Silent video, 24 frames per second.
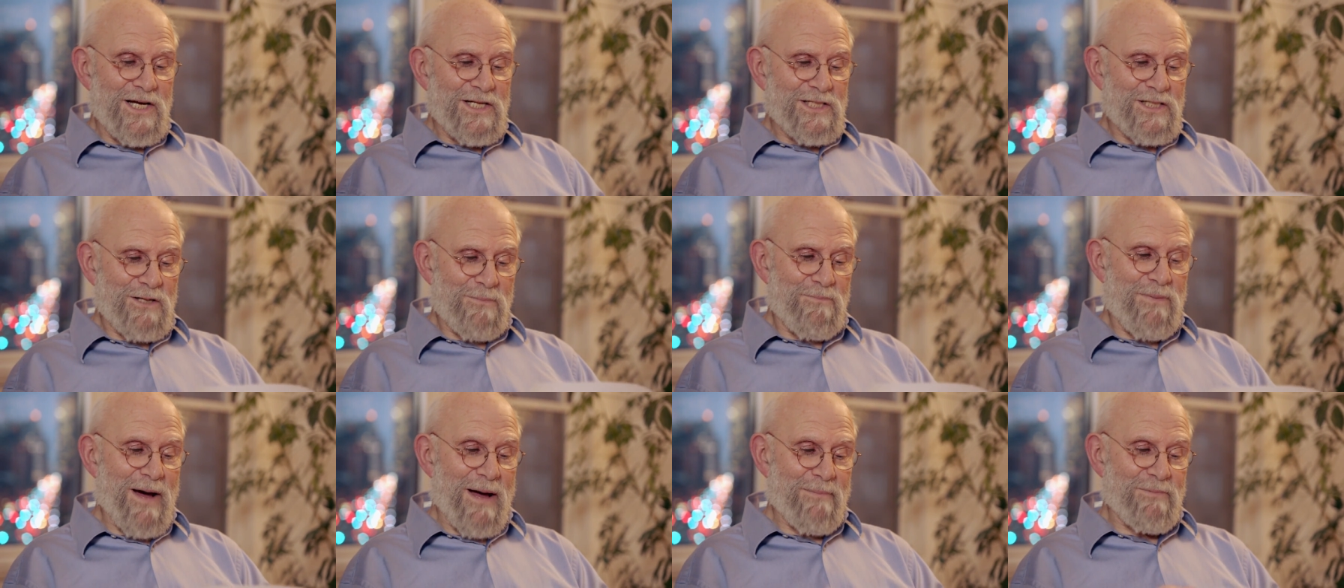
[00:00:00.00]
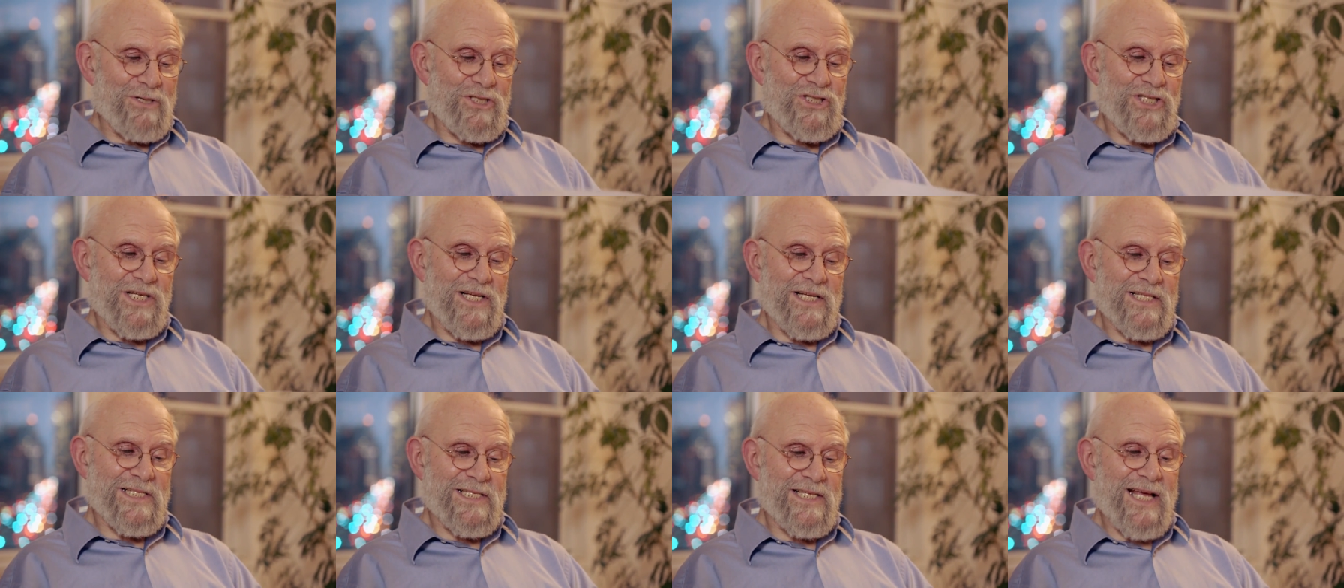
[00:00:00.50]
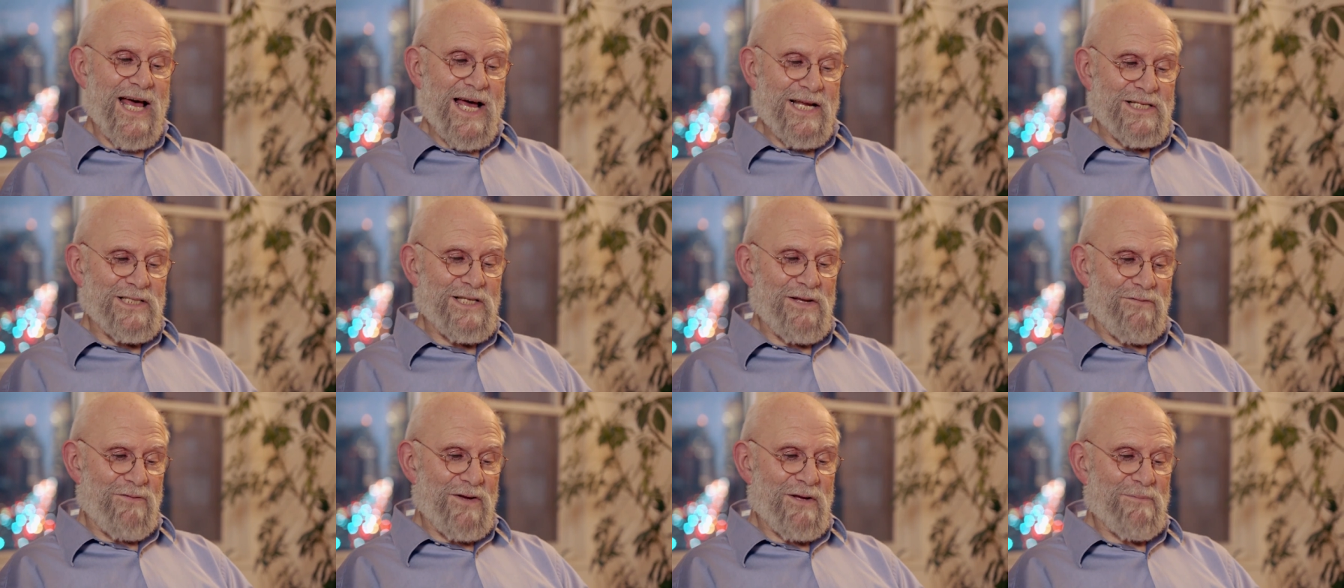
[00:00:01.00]
to publishing a
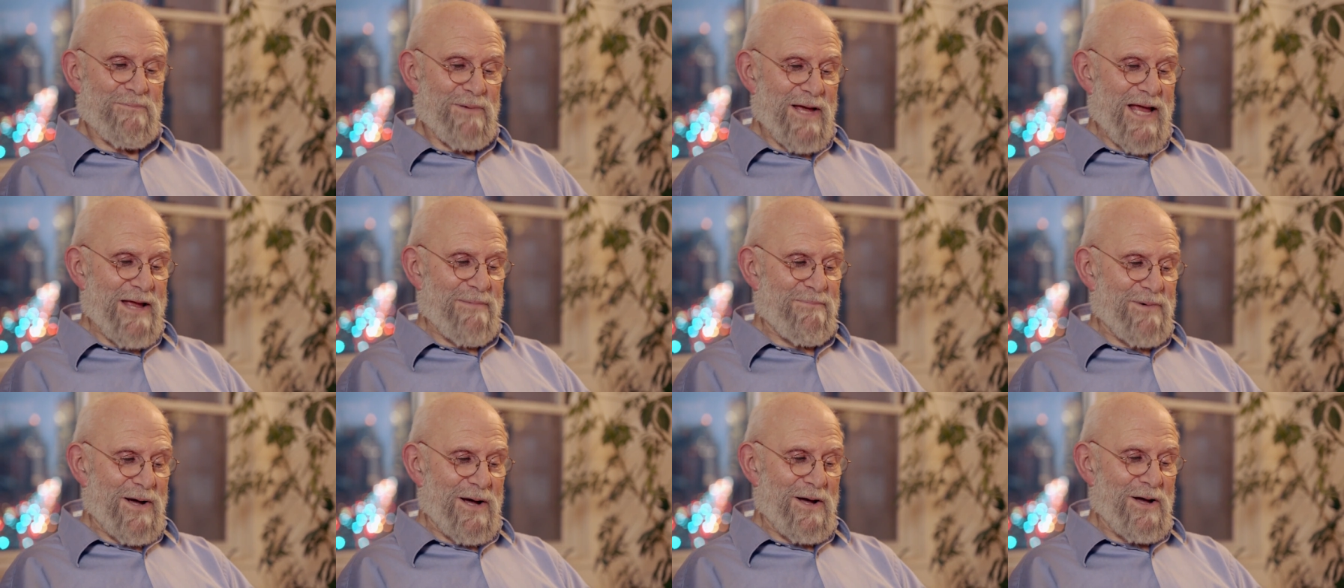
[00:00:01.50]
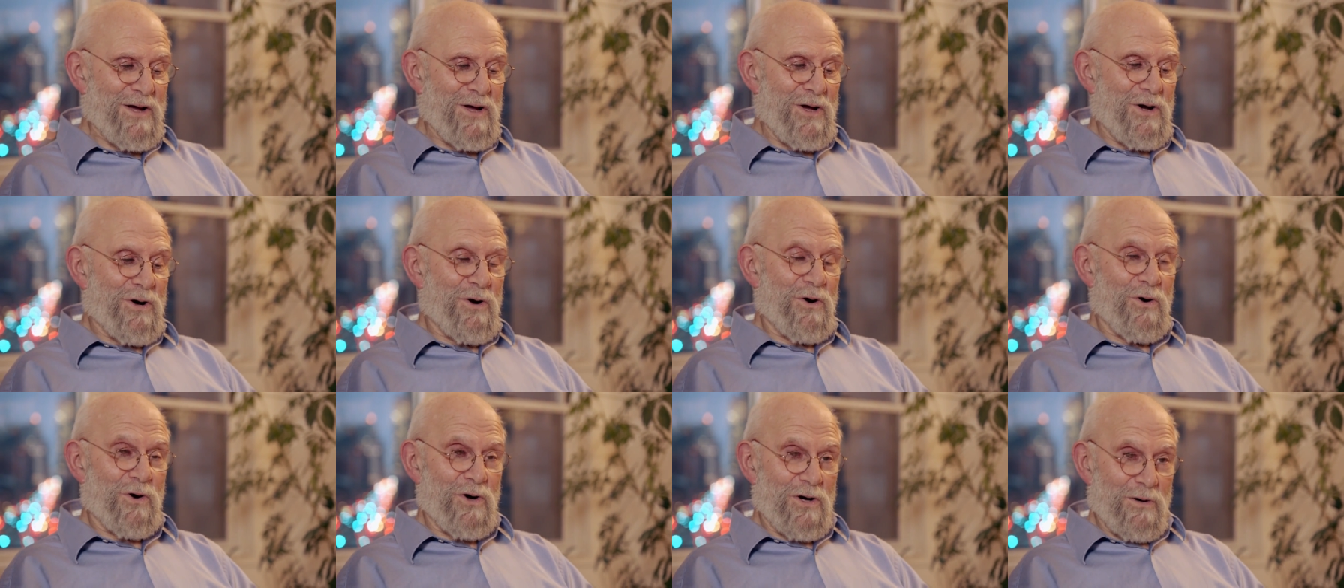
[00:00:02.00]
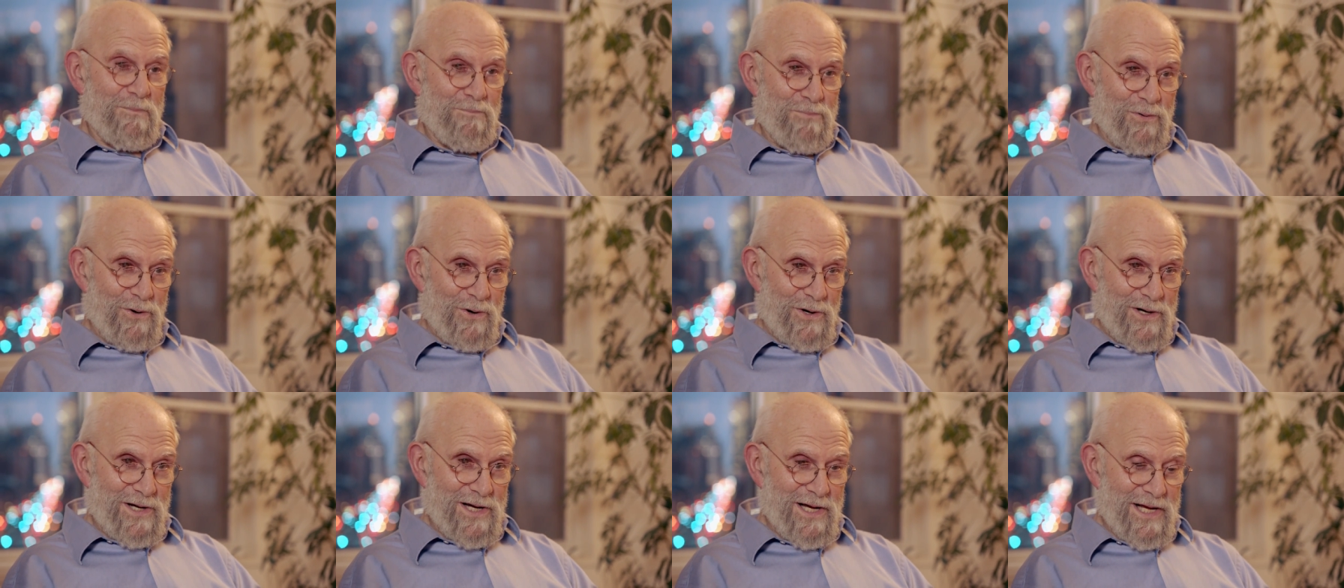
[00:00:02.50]
scientific paper or a
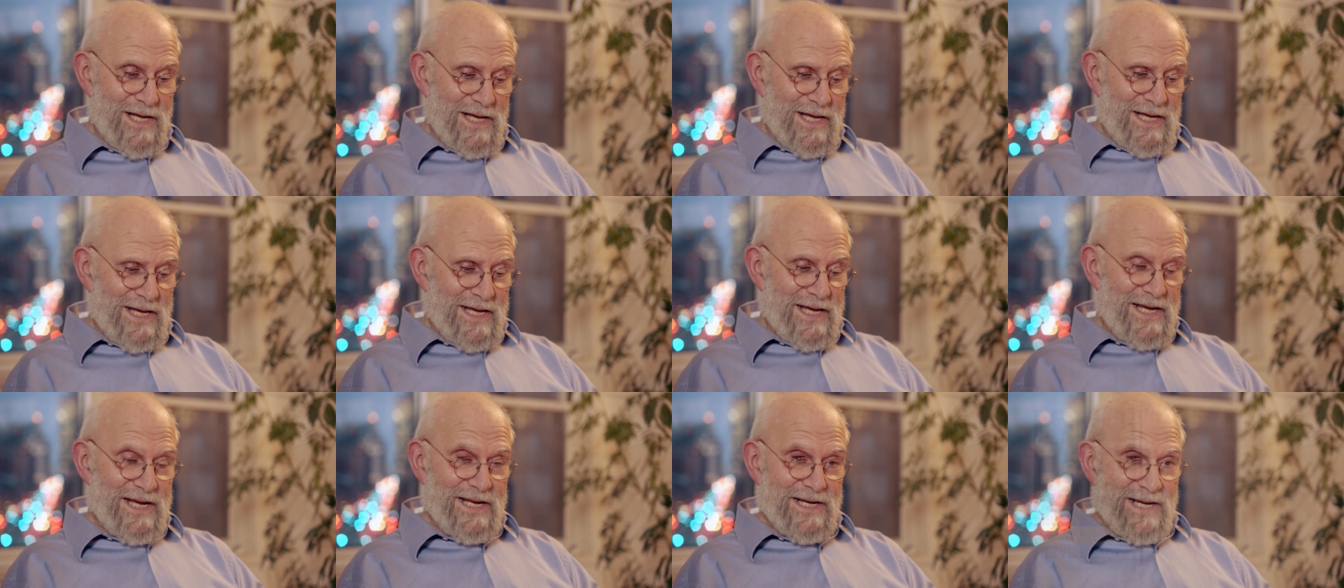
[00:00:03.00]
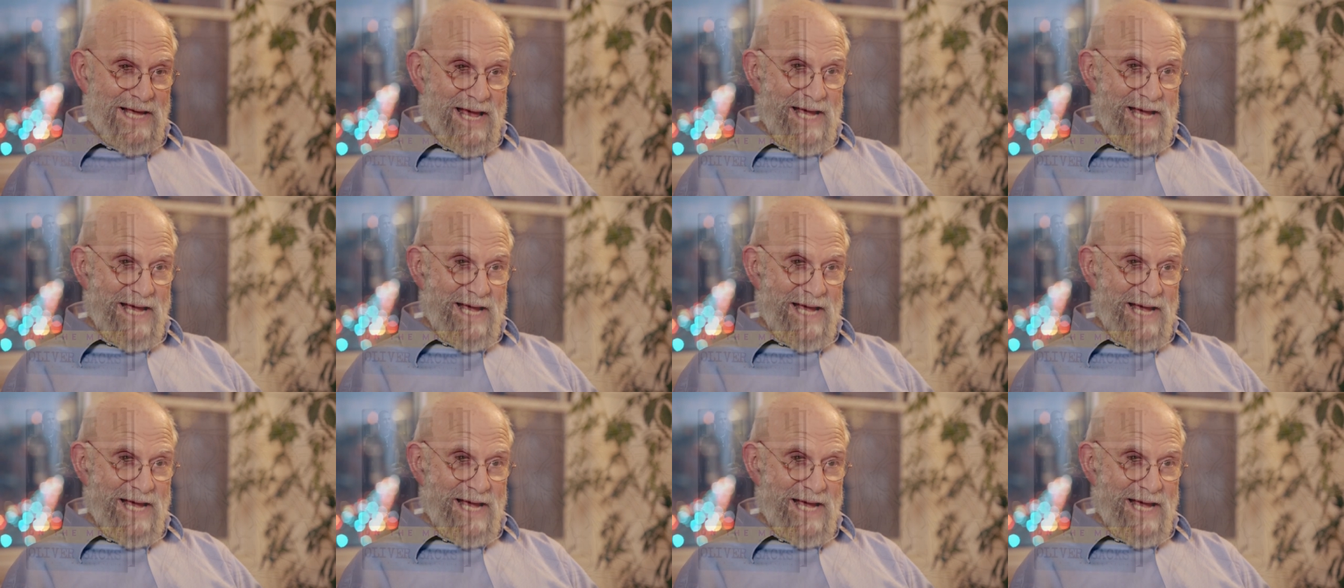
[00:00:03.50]
book in